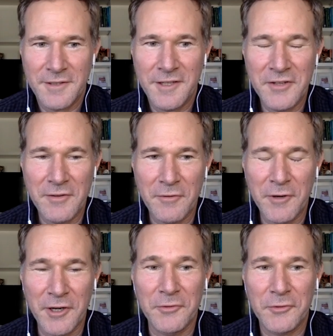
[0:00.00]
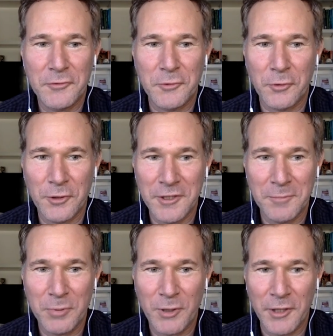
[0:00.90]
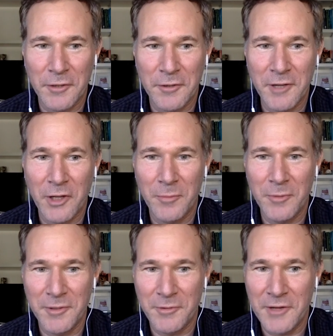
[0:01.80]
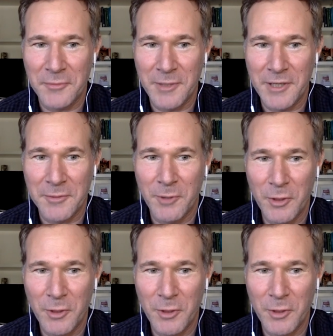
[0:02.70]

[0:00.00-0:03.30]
He doesn't have a very sterling player development resume at the